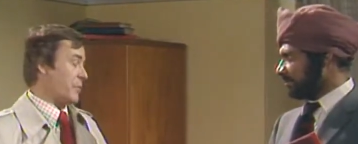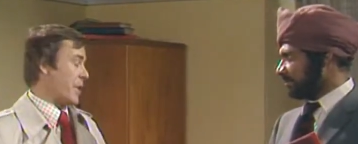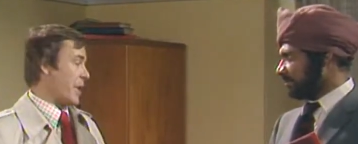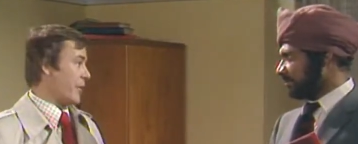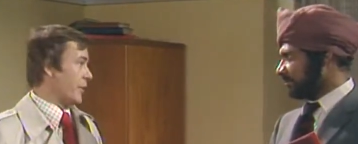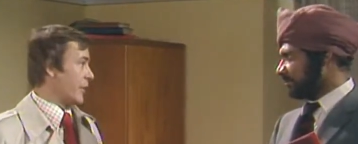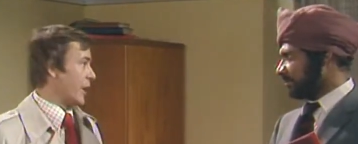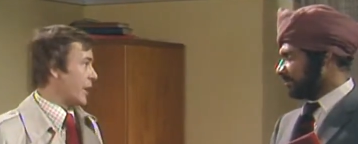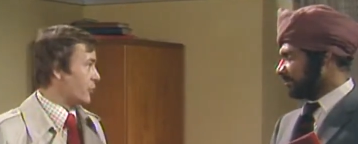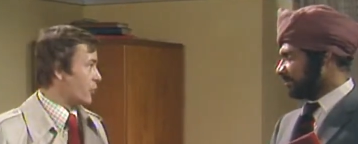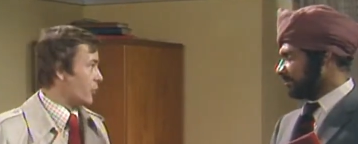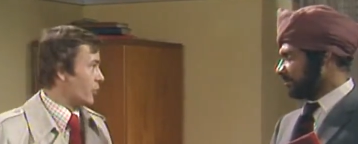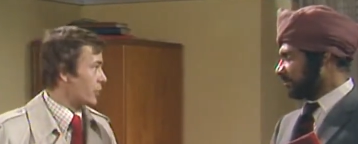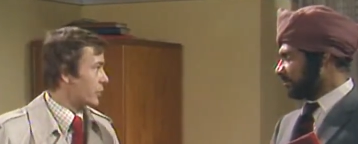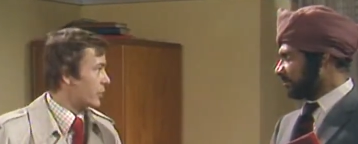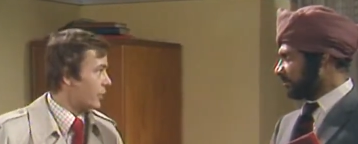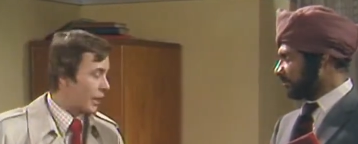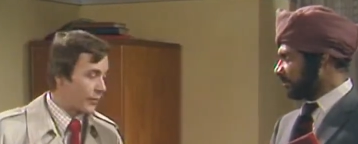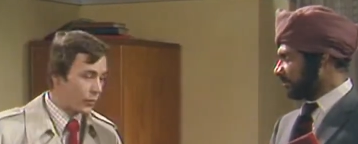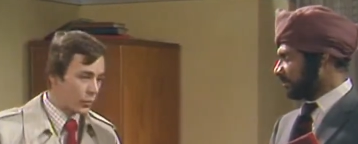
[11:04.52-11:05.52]
Speaker 1: marry their
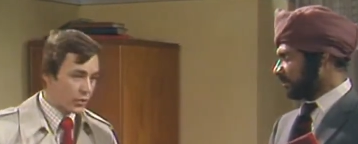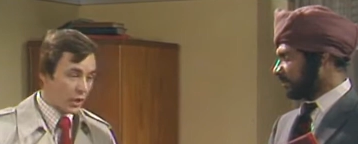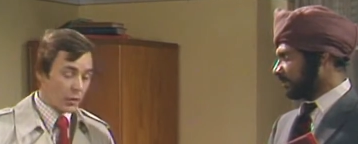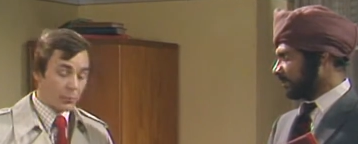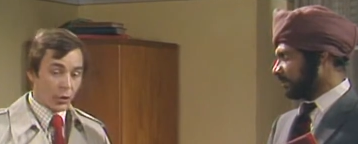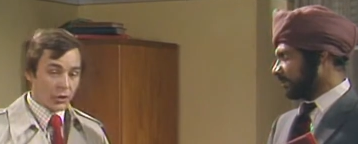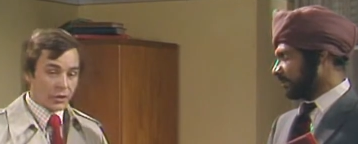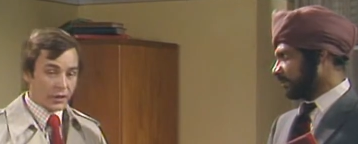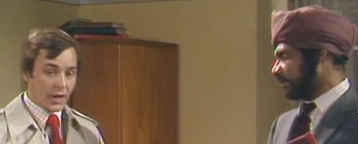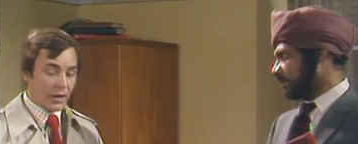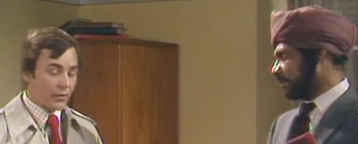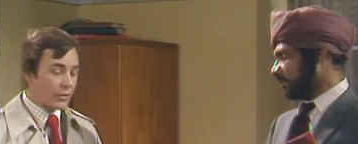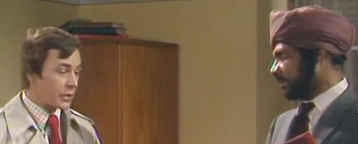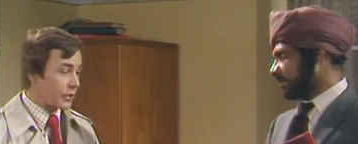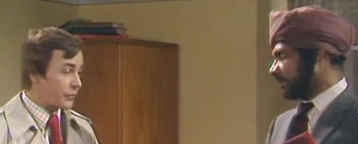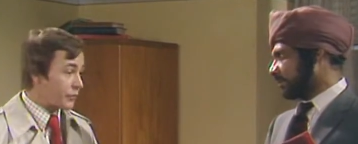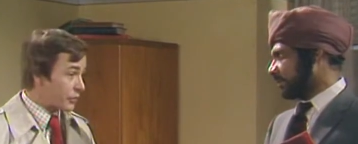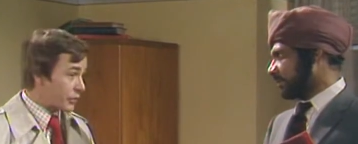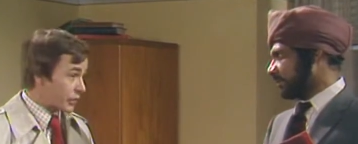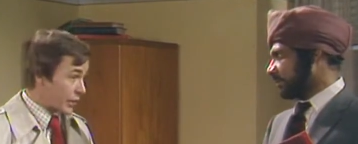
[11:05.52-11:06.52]
daughter. I've also pointed out the
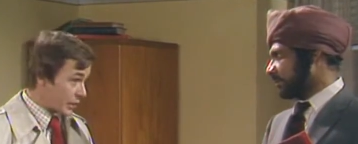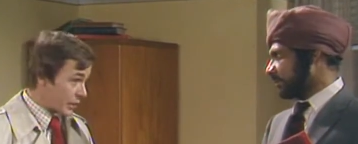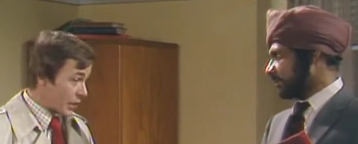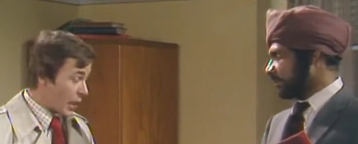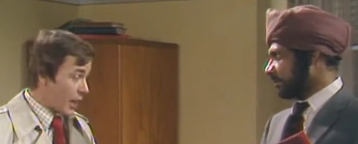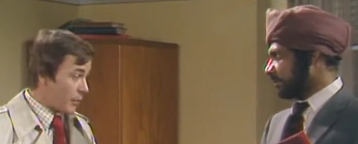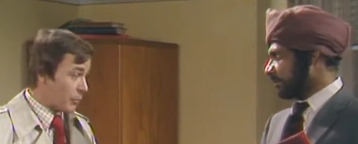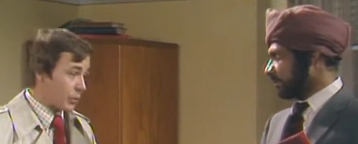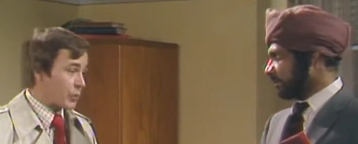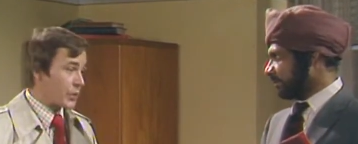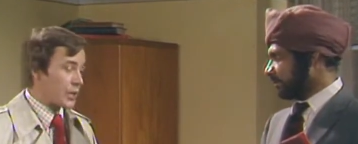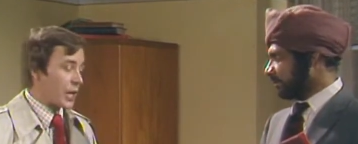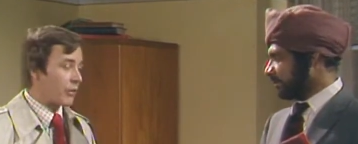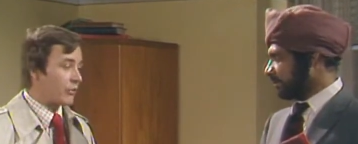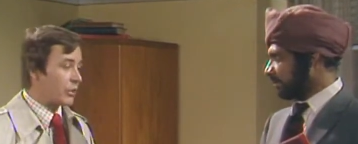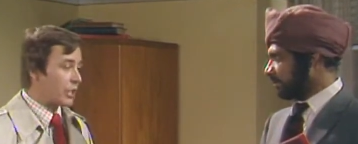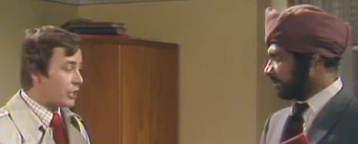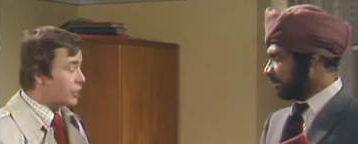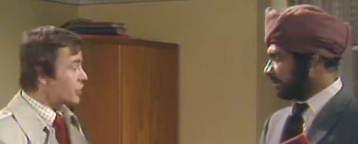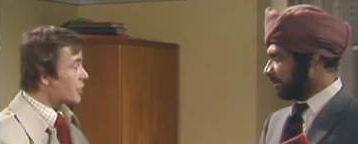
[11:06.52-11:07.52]
differences between our
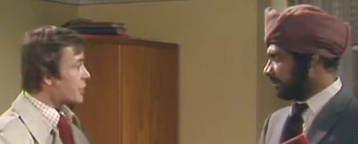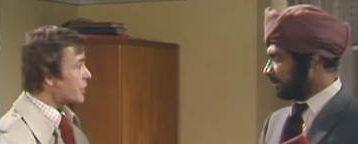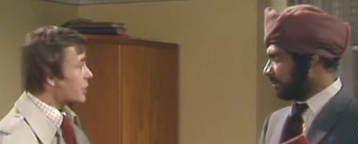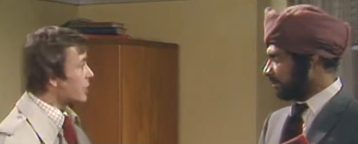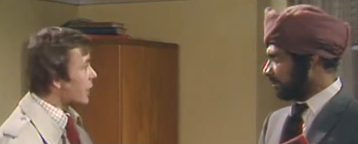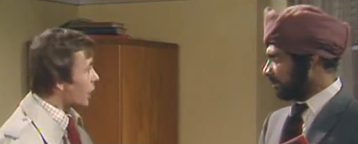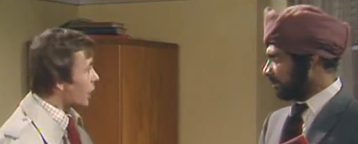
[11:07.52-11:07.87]
religious and